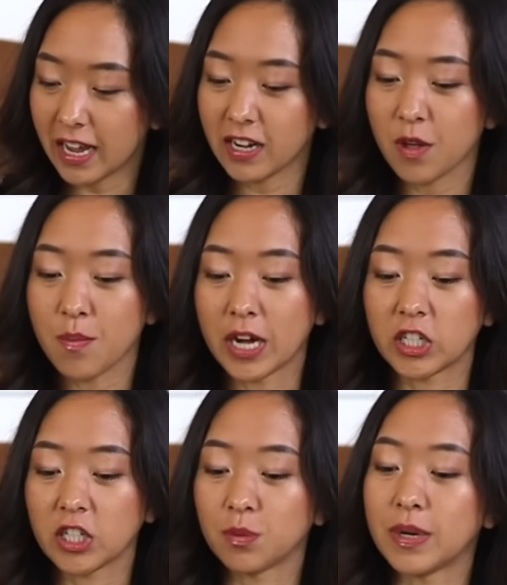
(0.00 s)
and it
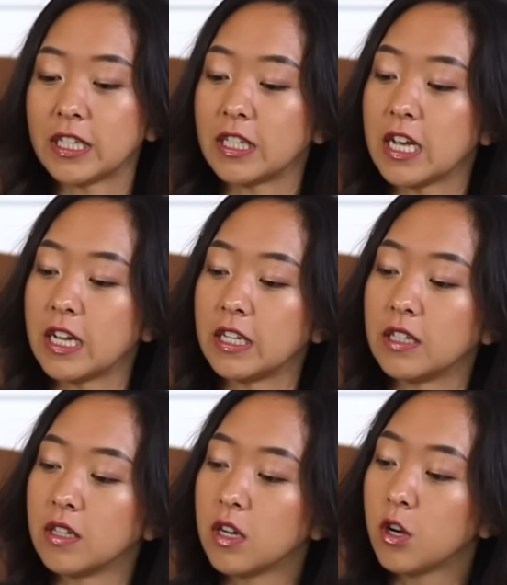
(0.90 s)
matches my
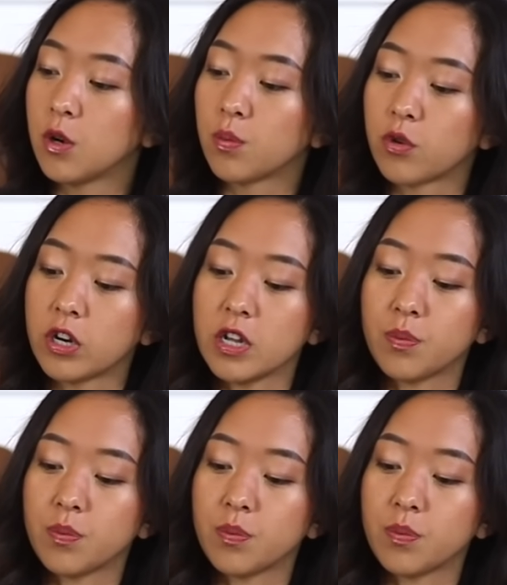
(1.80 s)
skin pretty